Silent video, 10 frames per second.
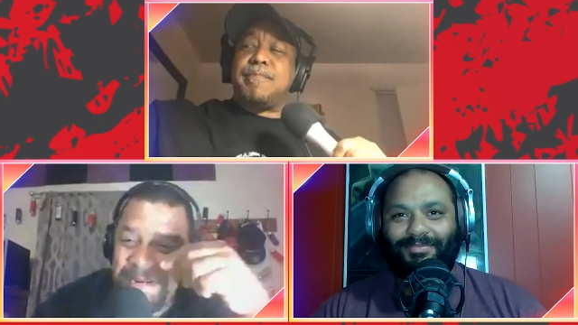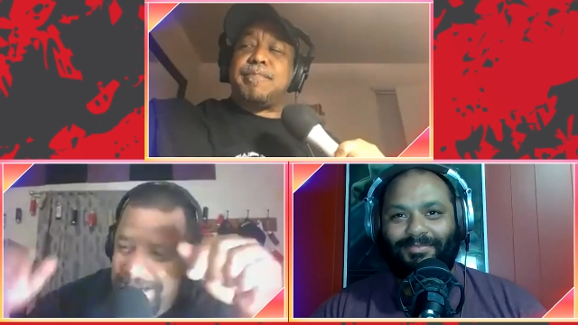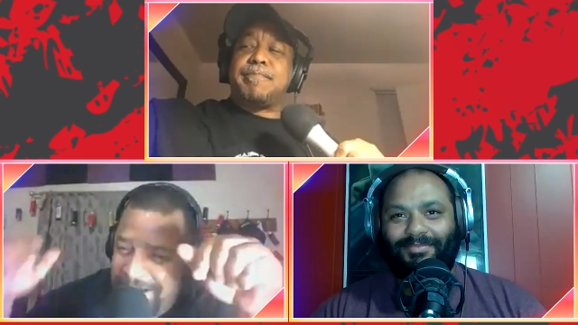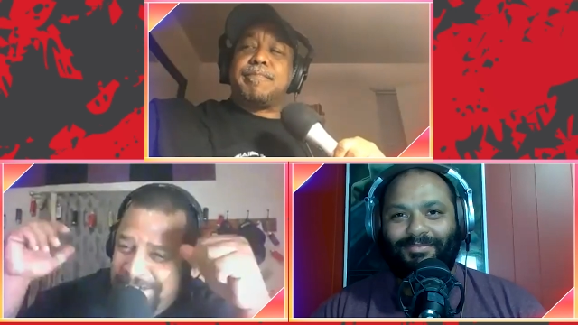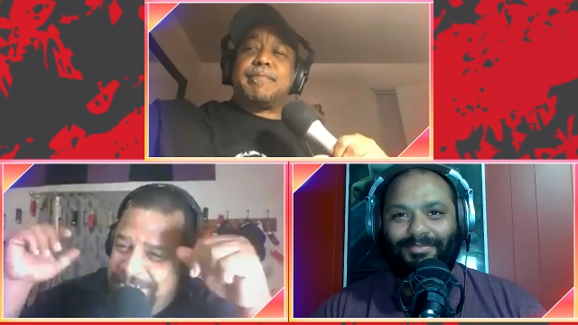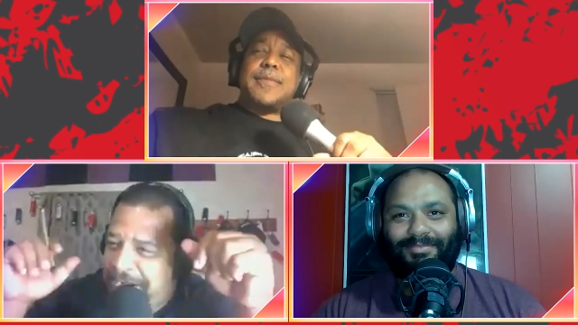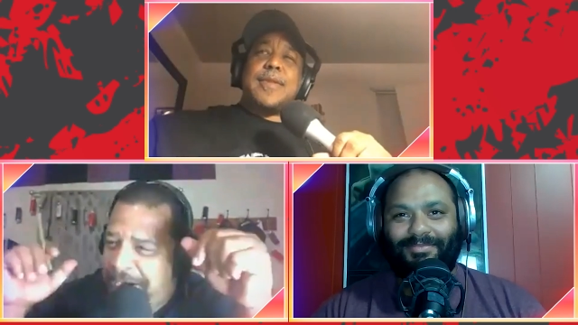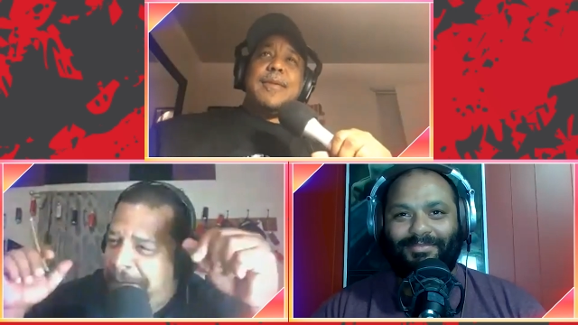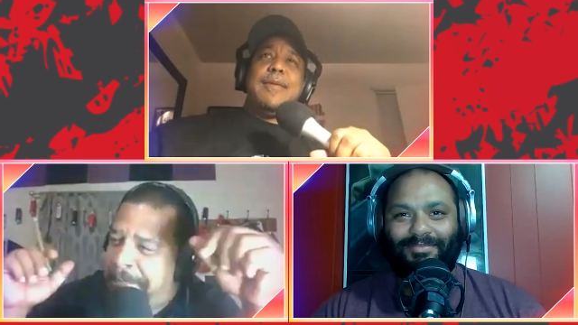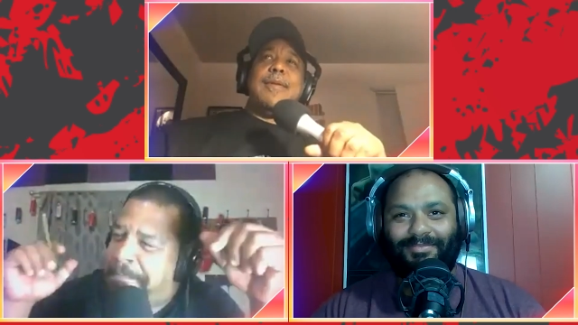Speaker 1: out in the yard
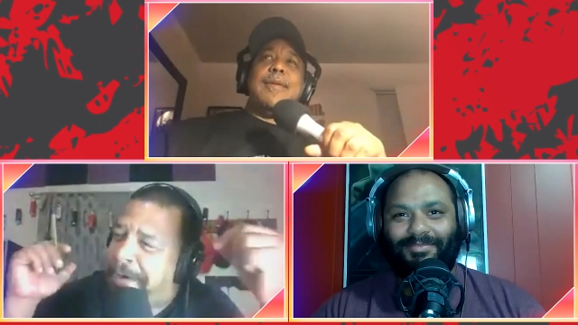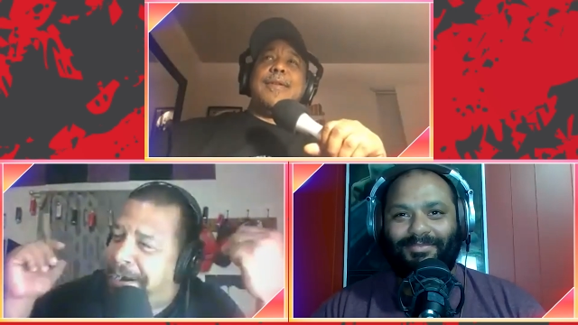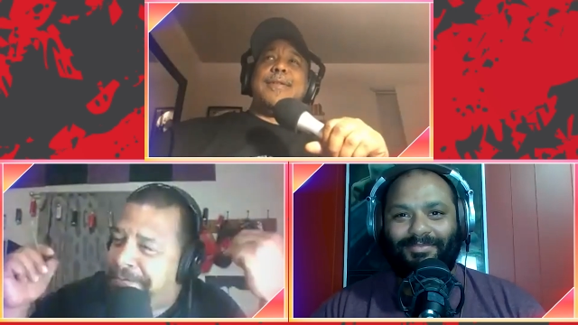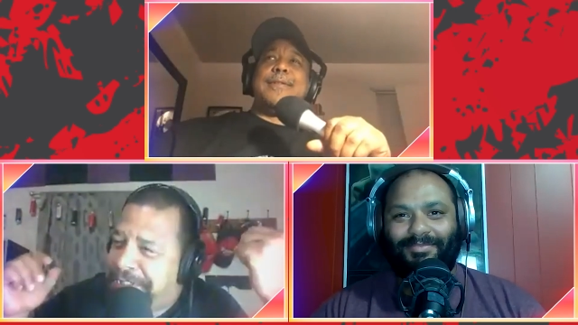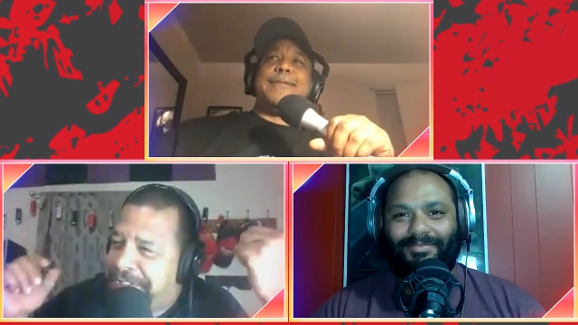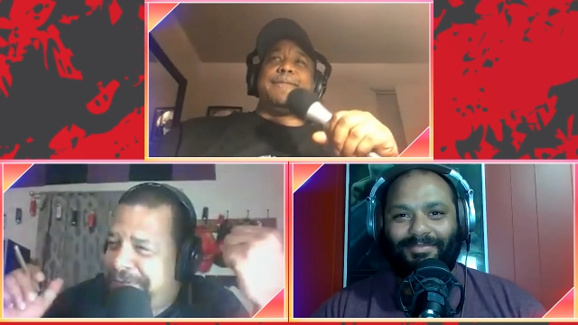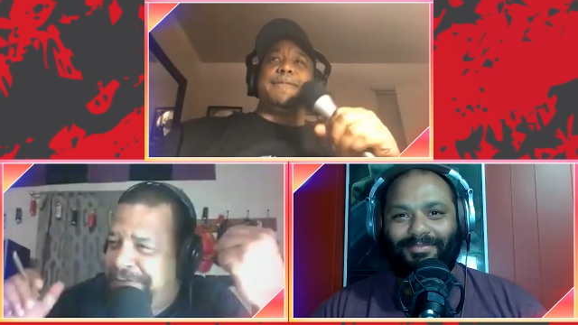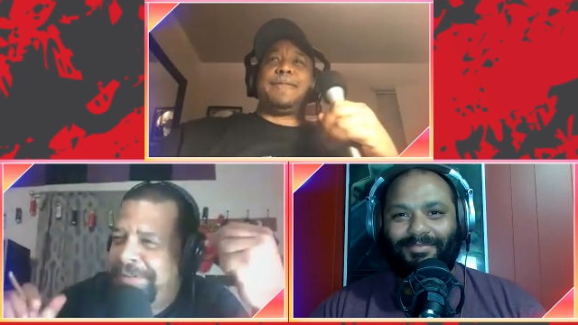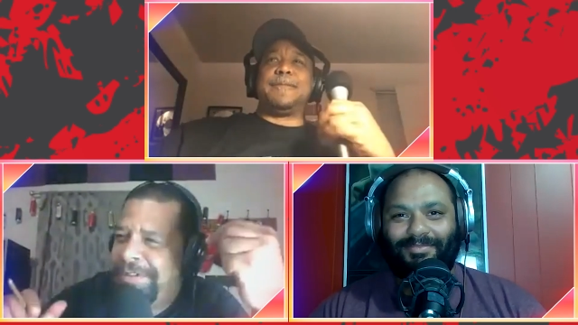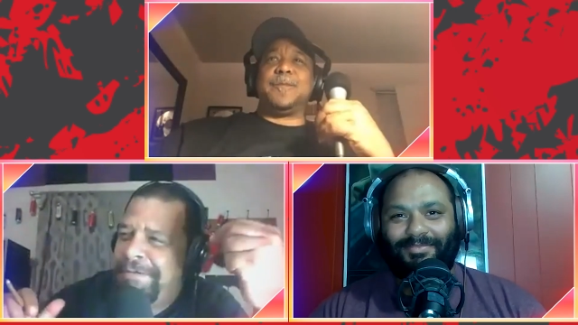barbecuing,
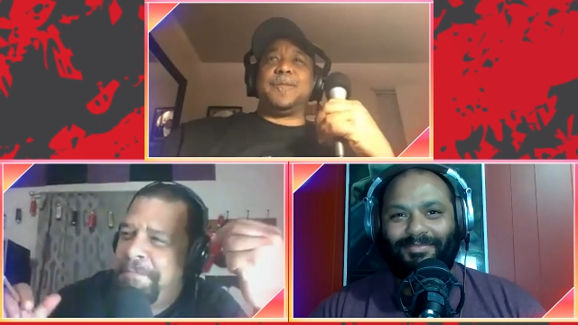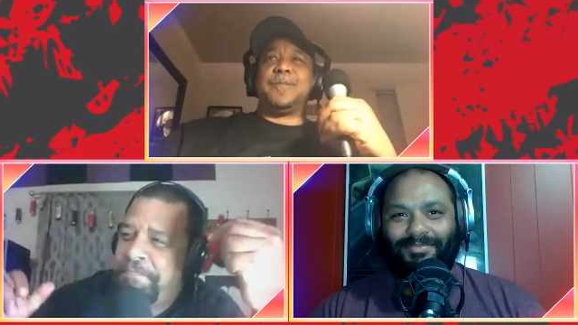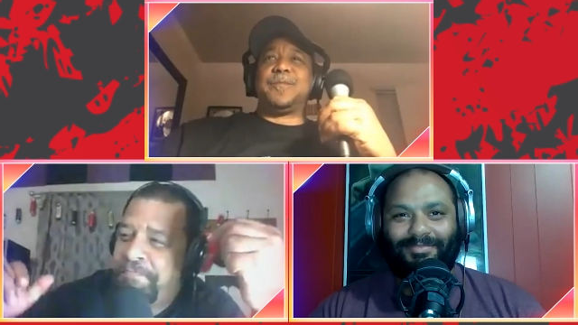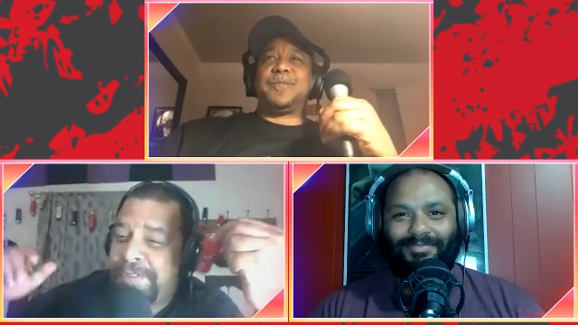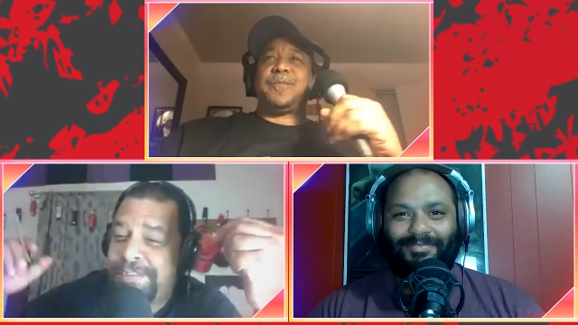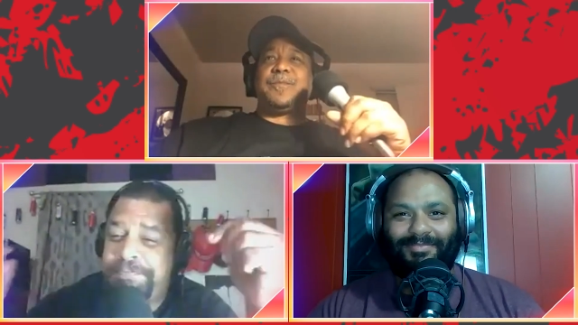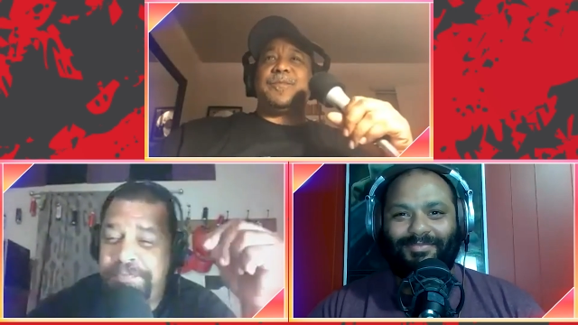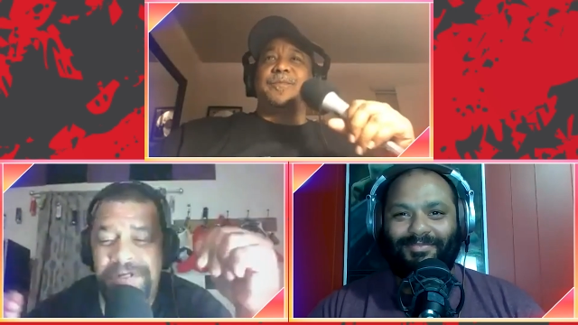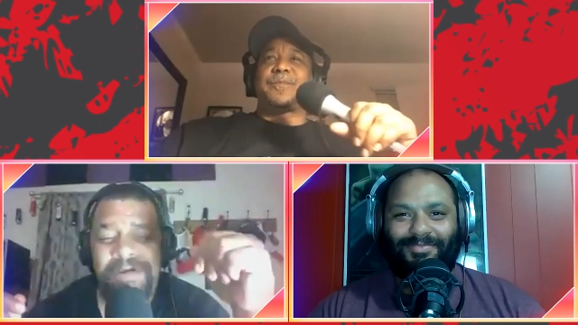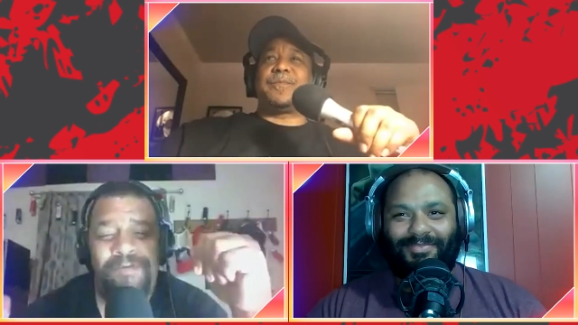
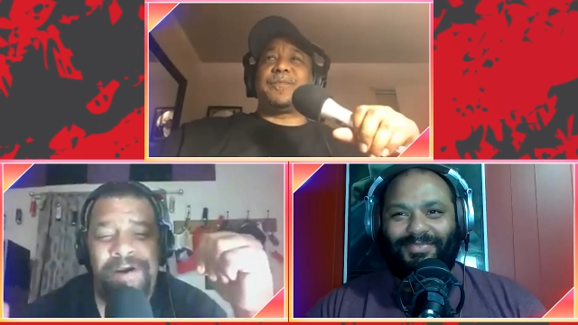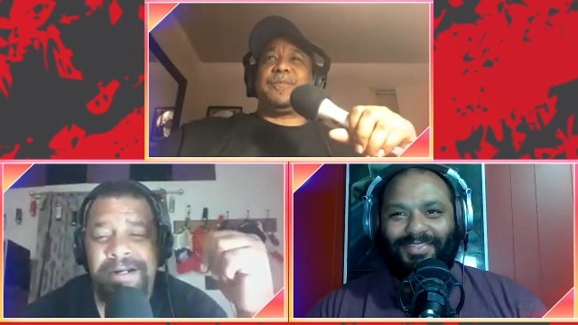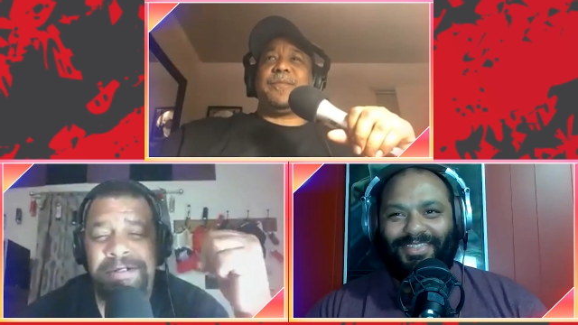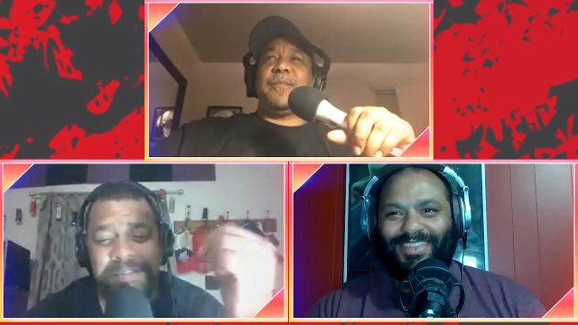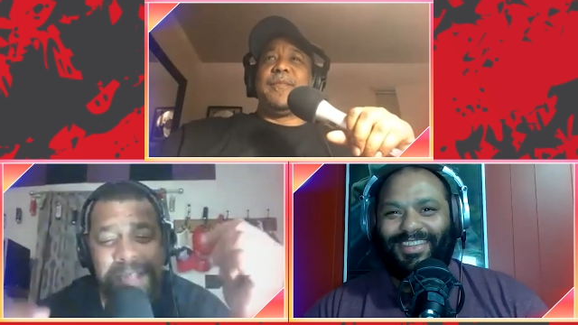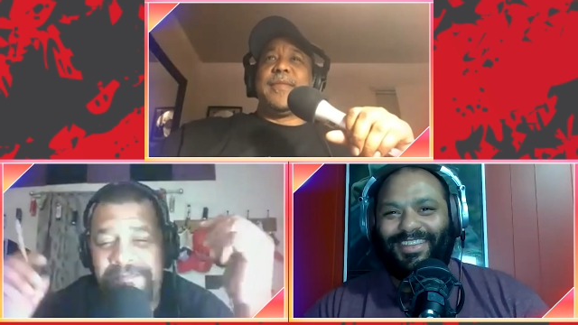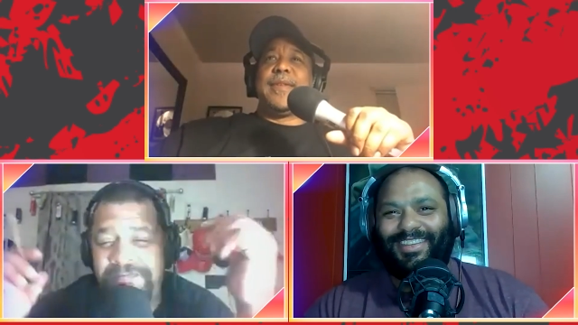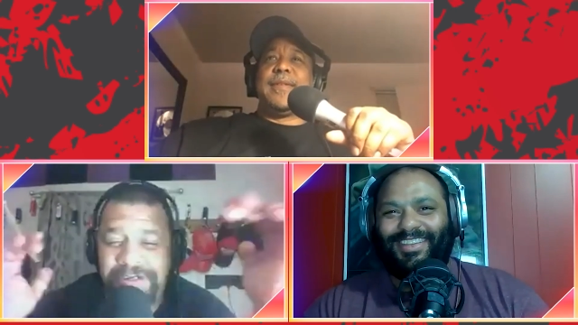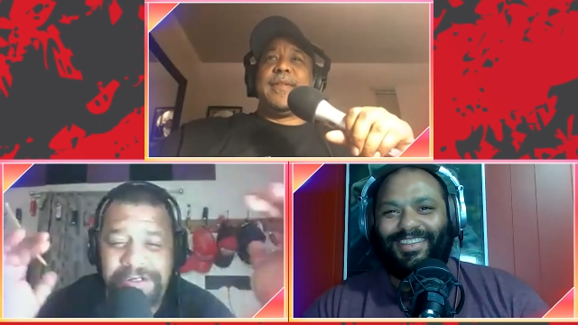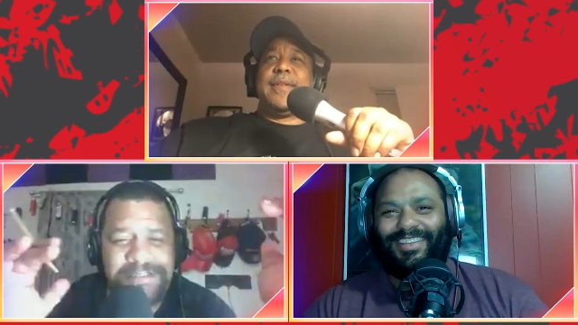spinning records, having a
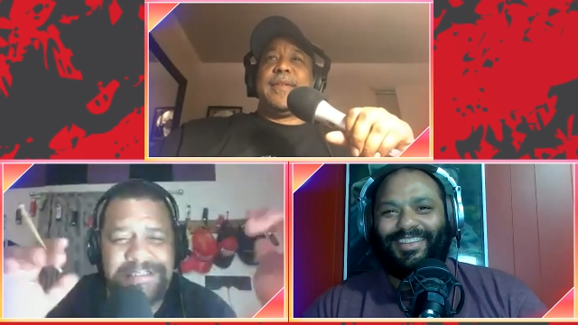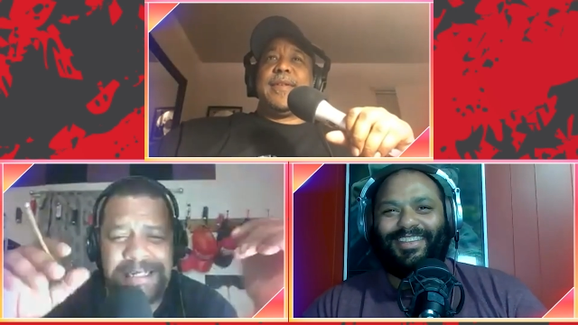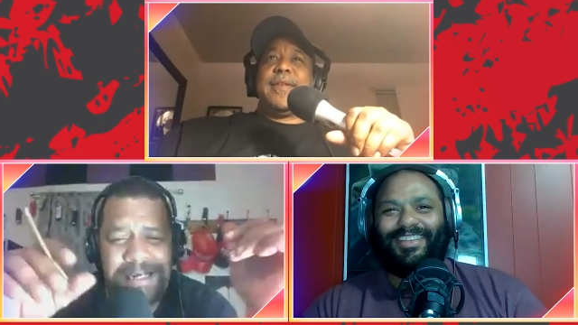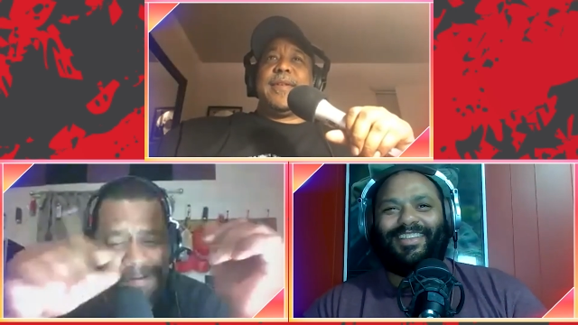good time.